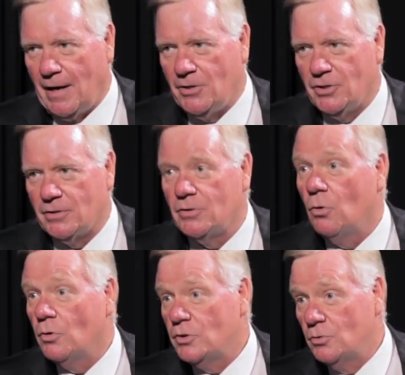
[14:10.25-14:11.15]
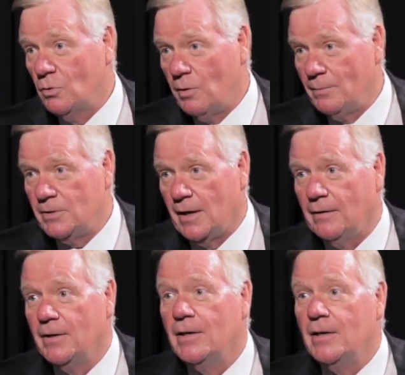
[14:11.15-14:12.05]
agents or to a website,
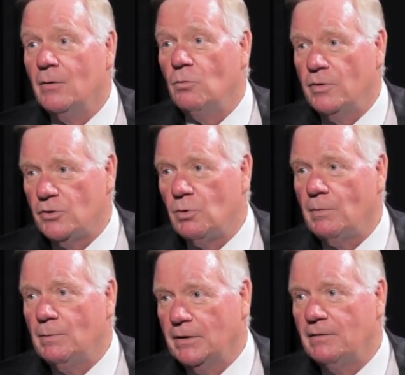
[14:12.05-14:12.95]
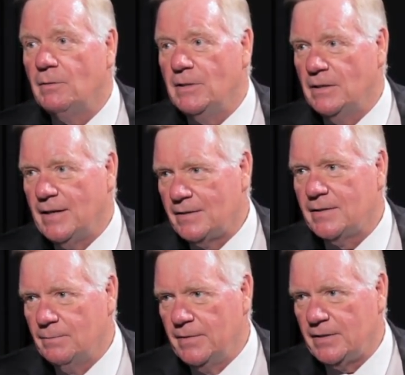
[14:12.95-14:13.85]
there's what we believe to be the next,
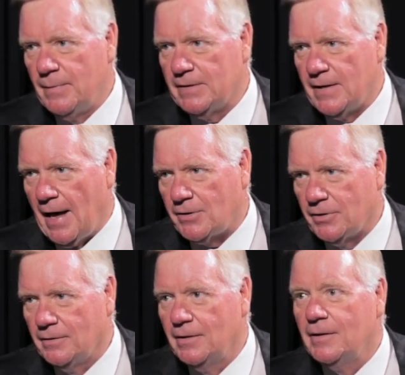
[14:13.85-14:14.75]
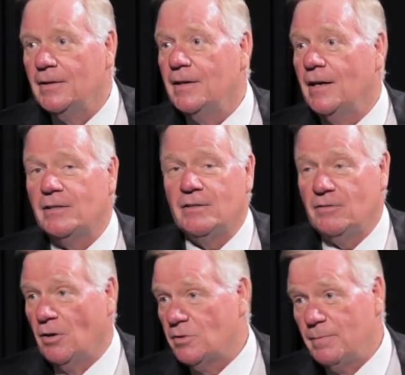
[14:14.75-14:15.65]
next best action. And it's,
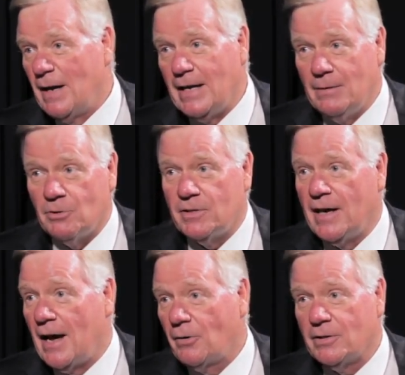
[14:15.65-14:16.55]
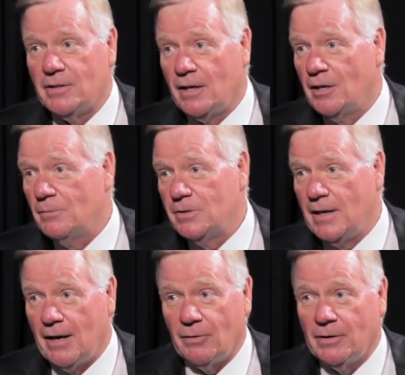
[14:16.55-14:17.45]
you know, it's about 80% accurate, it's not 100%
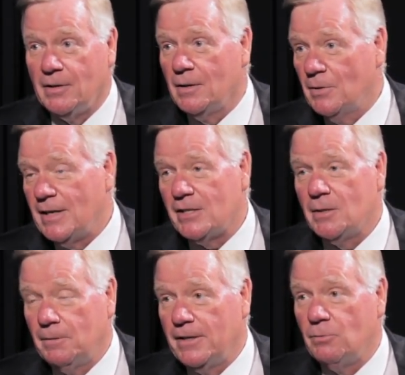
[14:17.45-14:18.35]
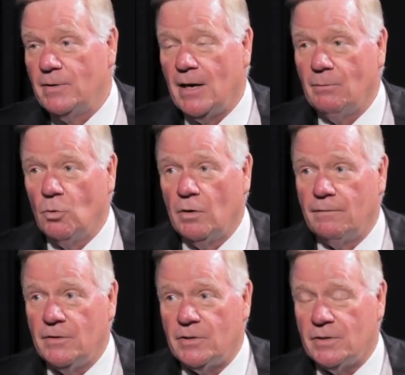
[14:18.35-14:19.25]
accurate, but that's a place we've got more
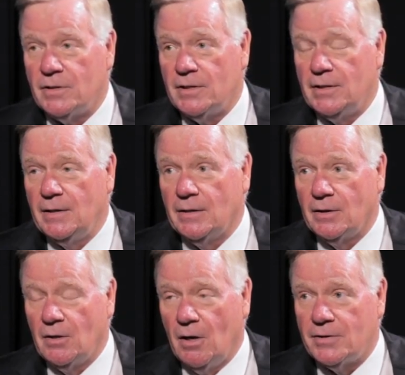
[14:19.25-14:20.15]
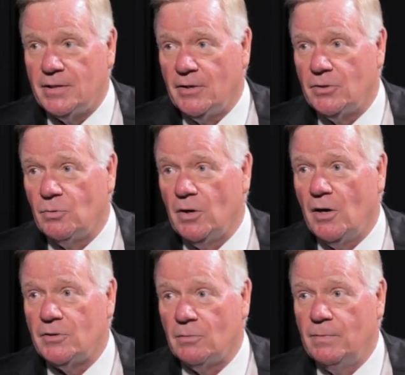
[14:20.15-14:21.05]
efficiency in the call centers. We've
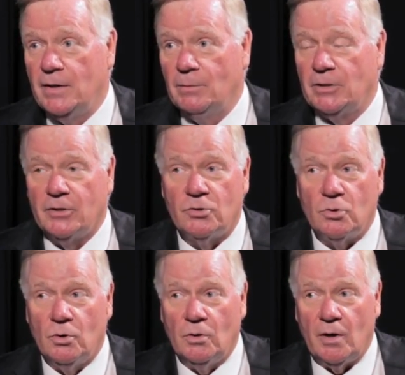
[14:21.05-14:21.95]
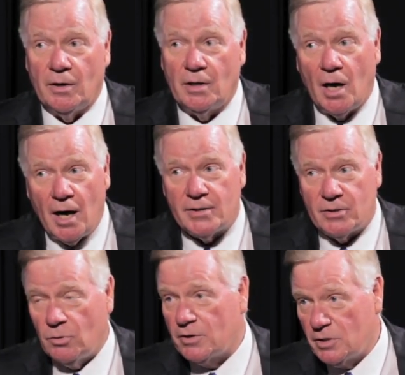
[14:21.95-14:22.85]
also been able to control our cost
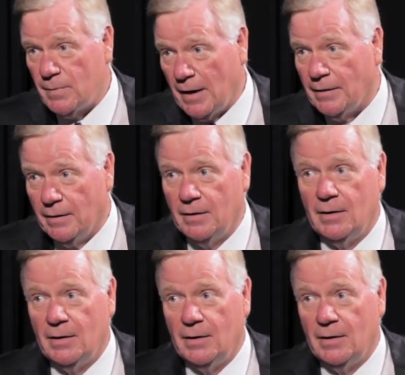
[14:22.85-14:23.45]
or our spend